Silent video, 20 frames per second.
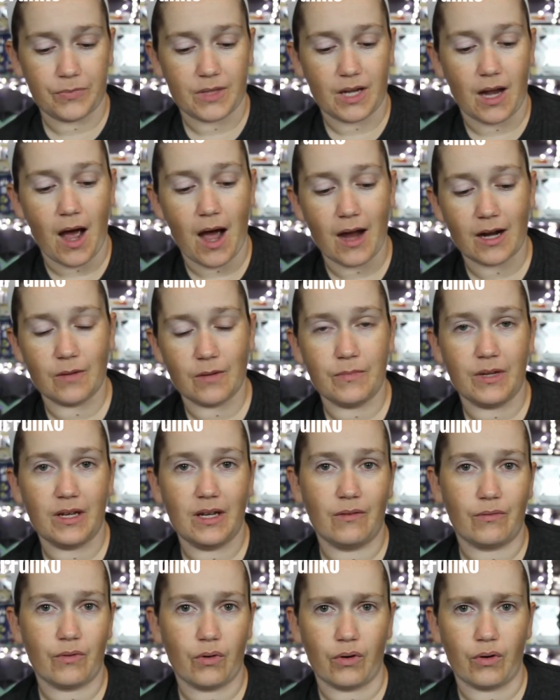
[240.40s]
Alchemy.
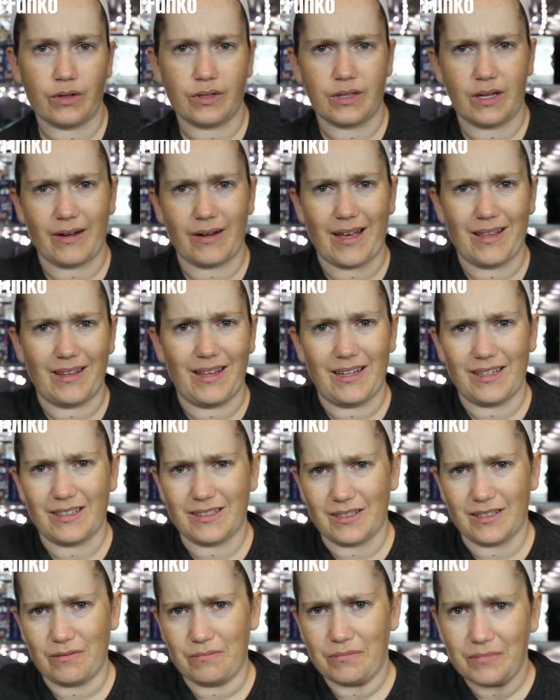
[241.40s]
Of course, I got, like,
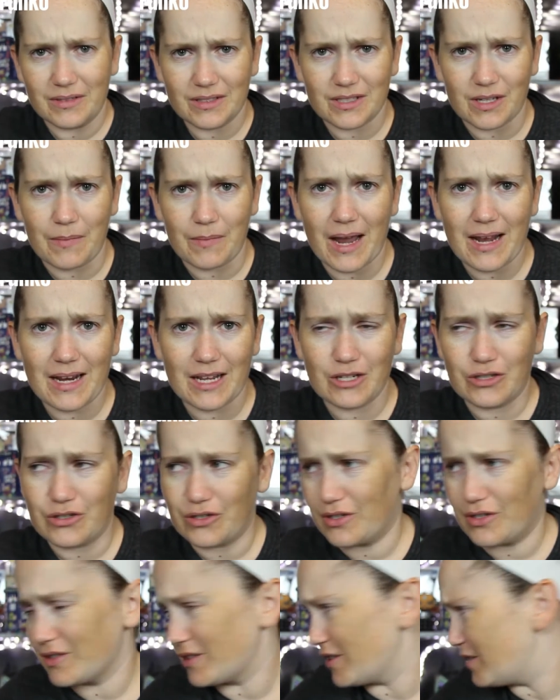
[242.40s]
some
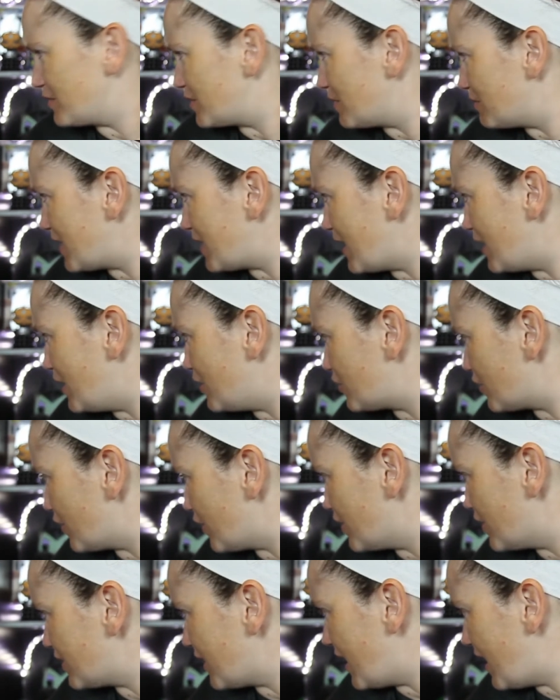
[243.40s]
8-inchers and some
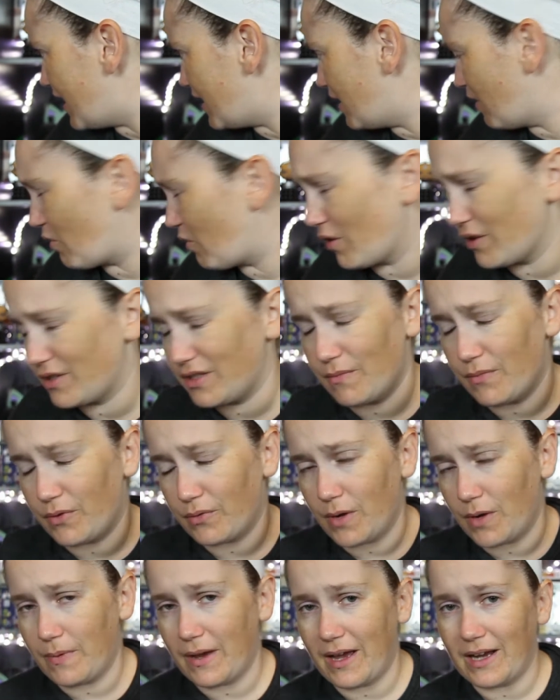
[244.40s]
10-inchers, and, of course, some
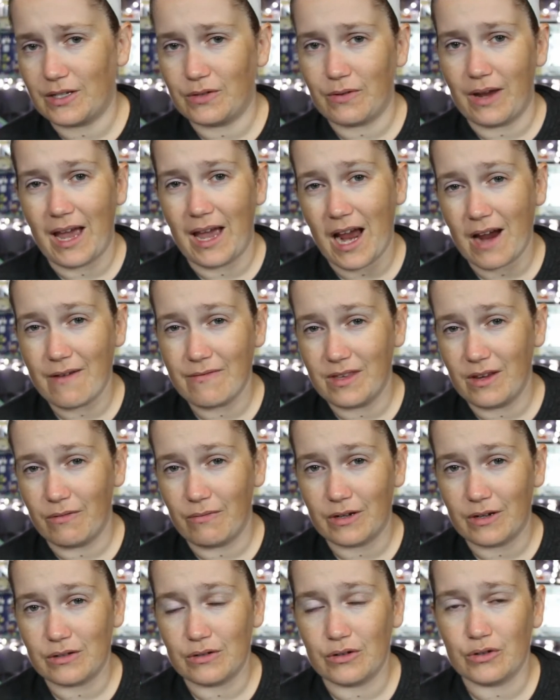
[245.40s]
3-packs. So I have the
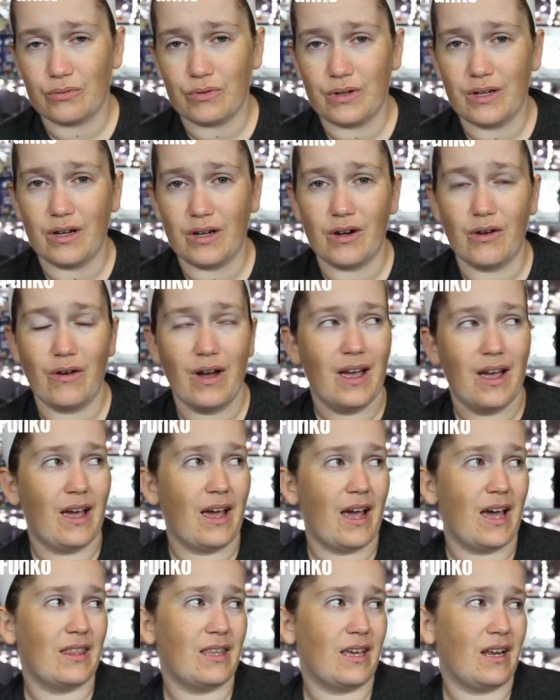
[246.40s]
original trio,
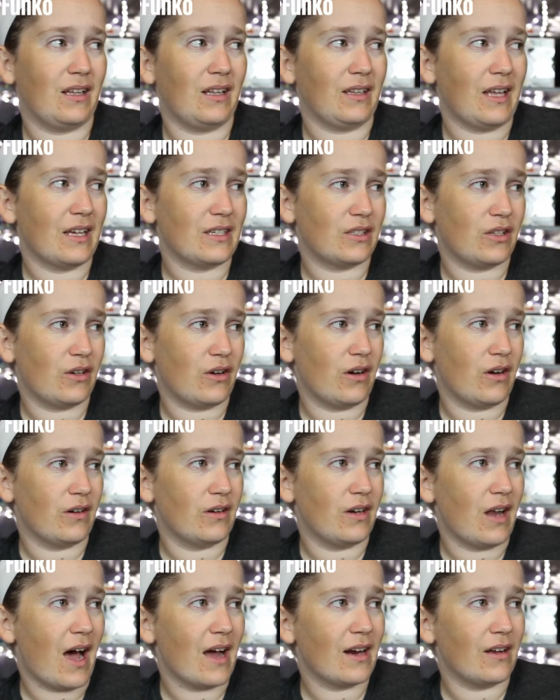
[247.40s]
and then unless they're
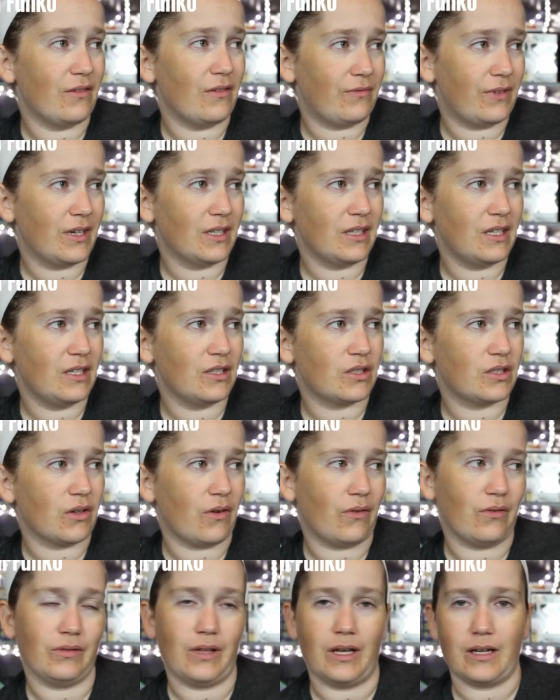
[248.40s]
not a villain, so,
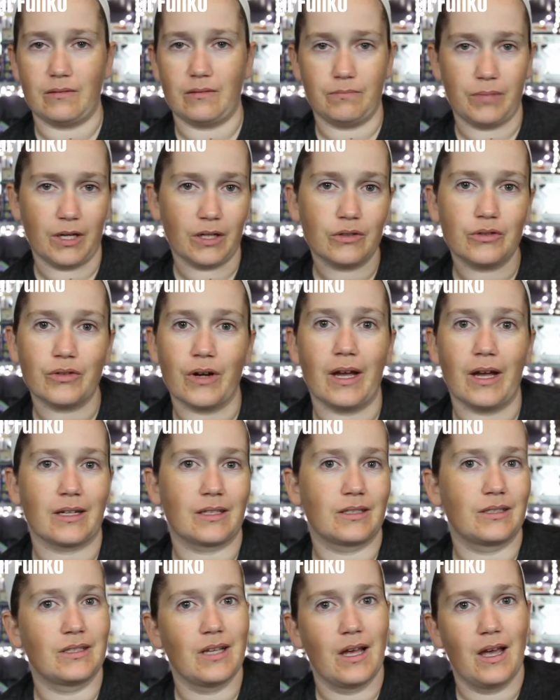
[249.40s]
like,
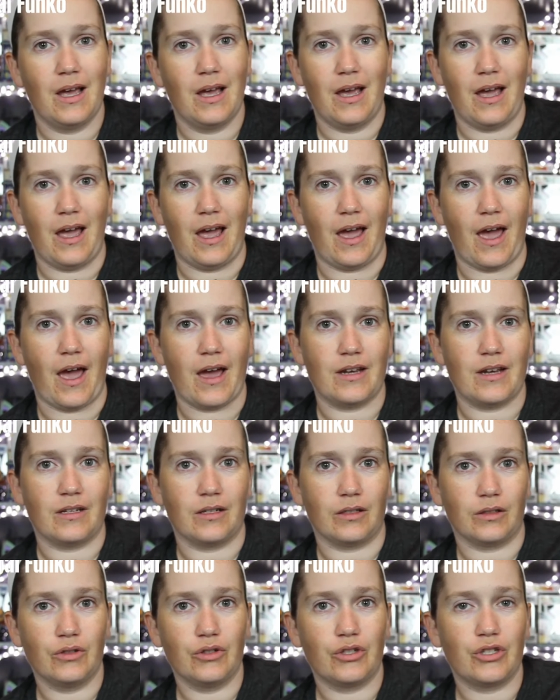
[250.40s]
Bellatrix and
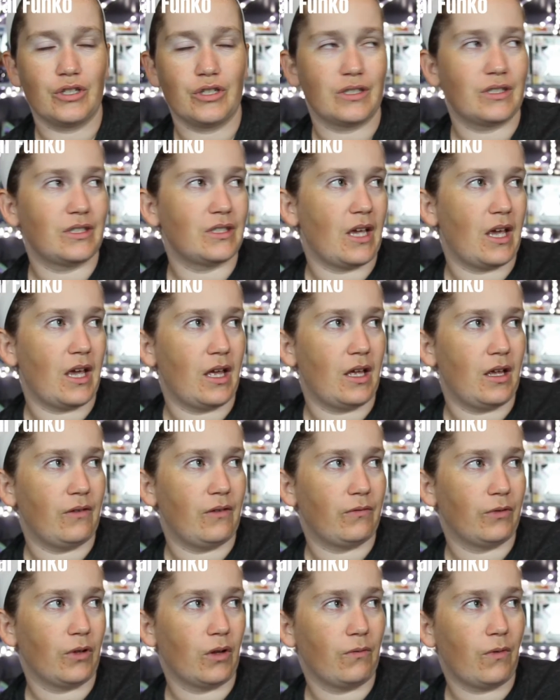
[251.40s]
Lucius and
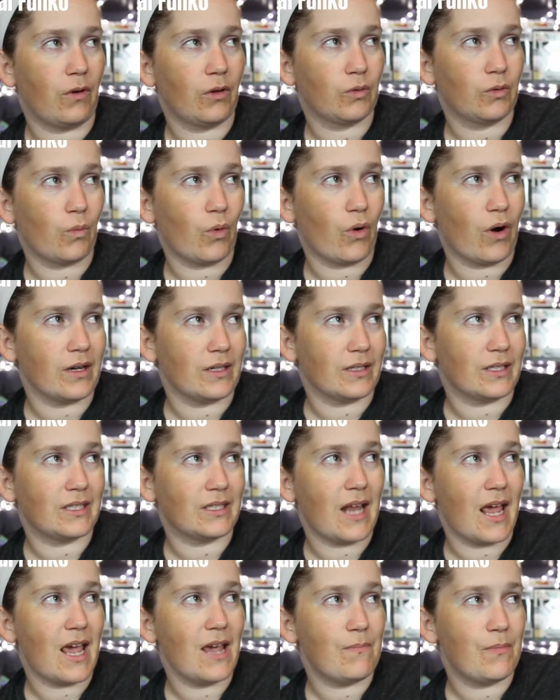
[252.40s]
Lord Voldemort and
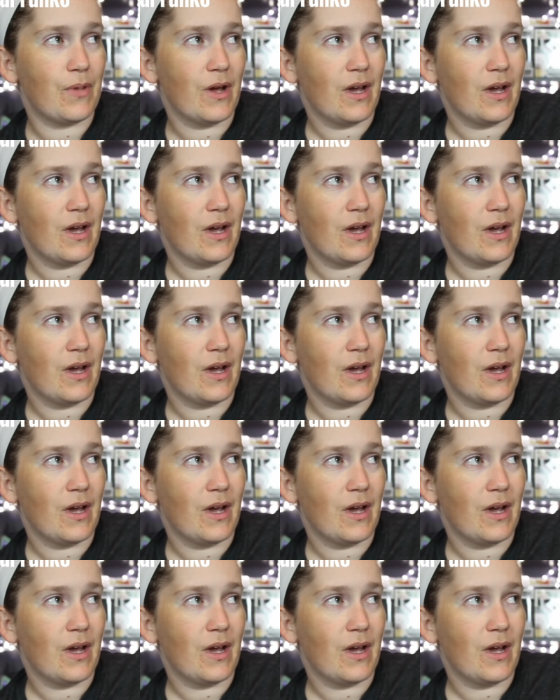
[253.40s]
Snape,